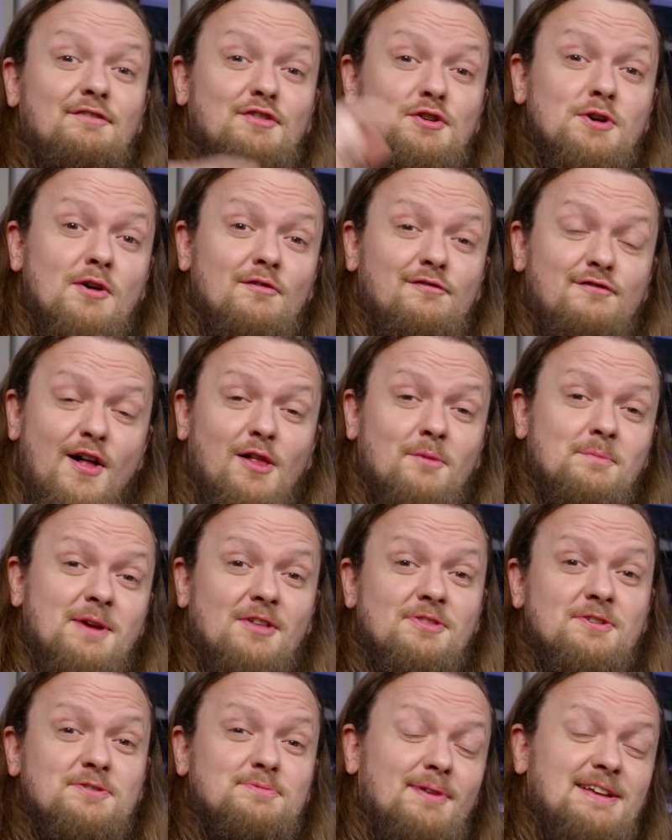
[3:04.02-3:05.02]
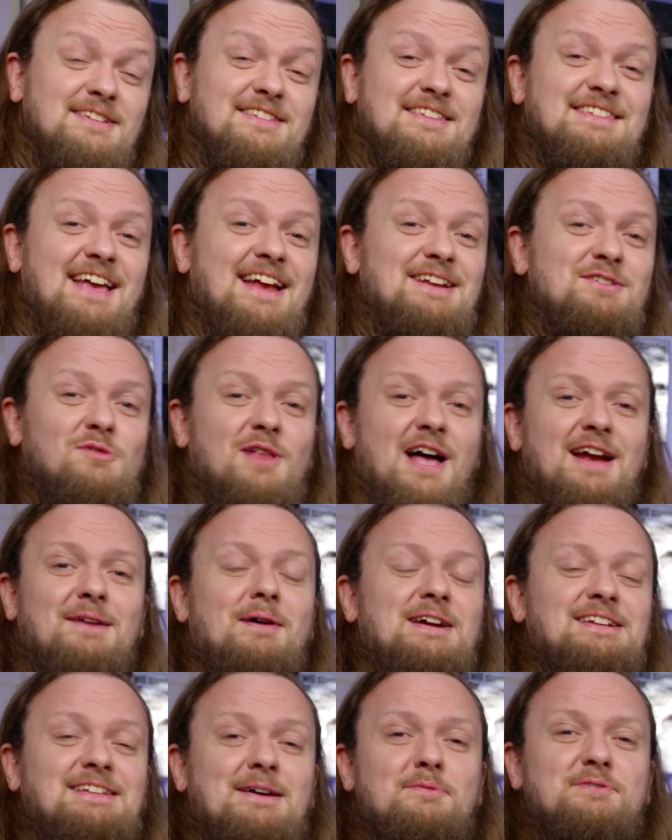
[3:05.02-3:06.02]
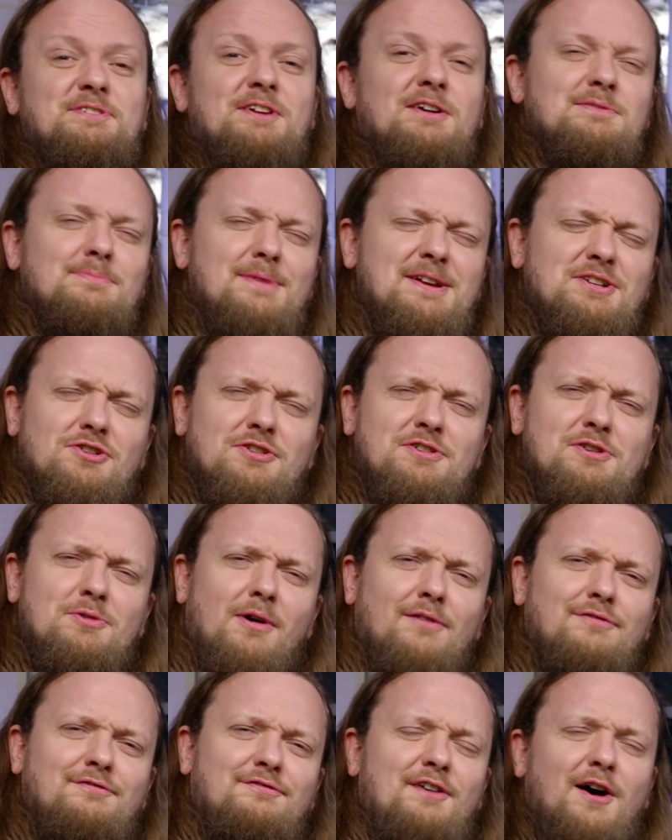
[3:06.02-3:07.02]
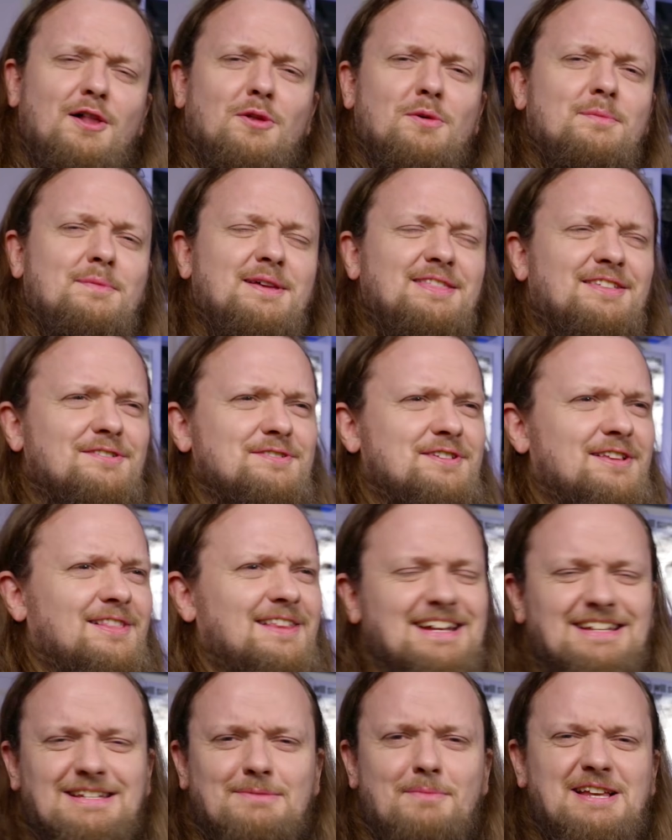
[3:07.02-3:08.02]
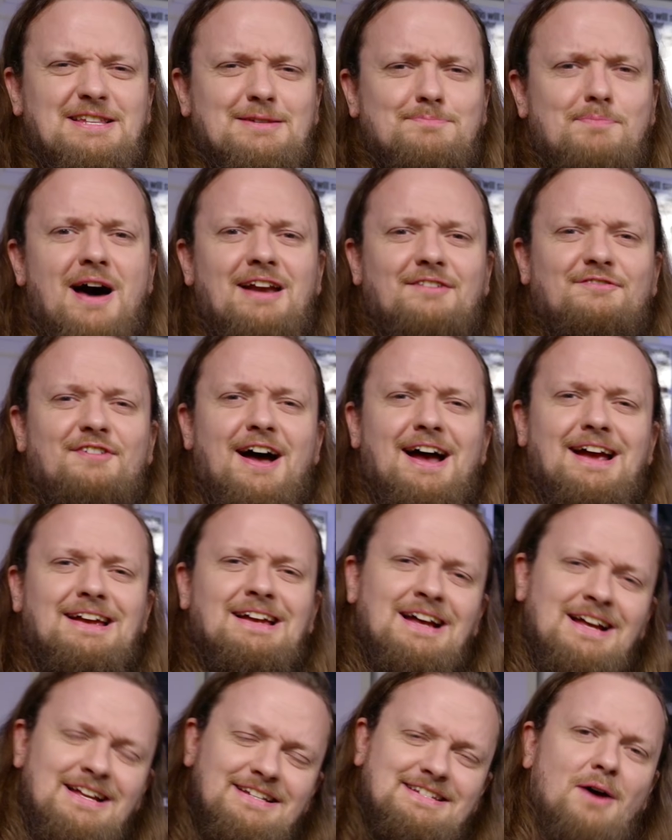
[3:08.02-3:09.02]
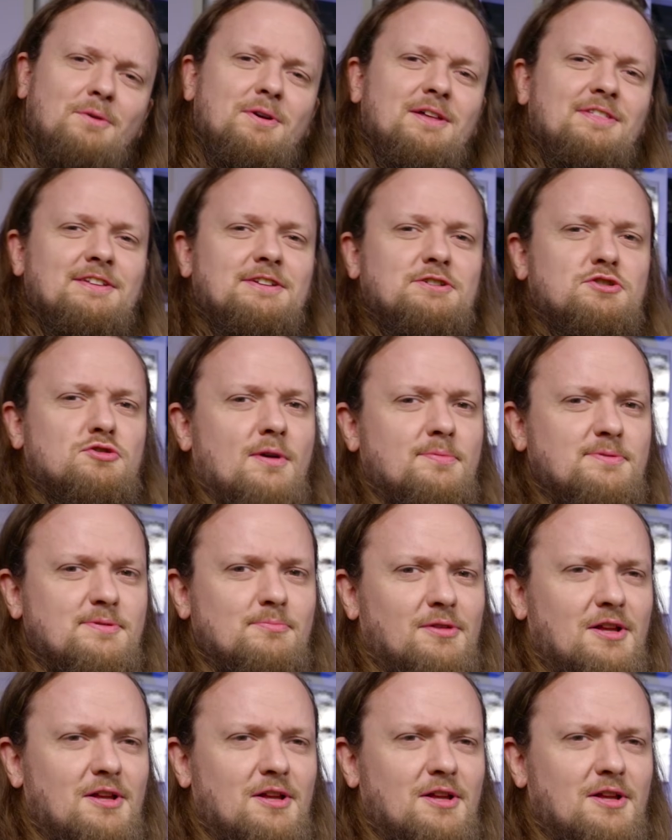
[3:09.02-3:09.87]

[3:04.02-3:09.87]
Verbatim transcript: If you don't follow me on those places and you like my demo songs, make sure you are following me. There's a link to my Spotify down in the description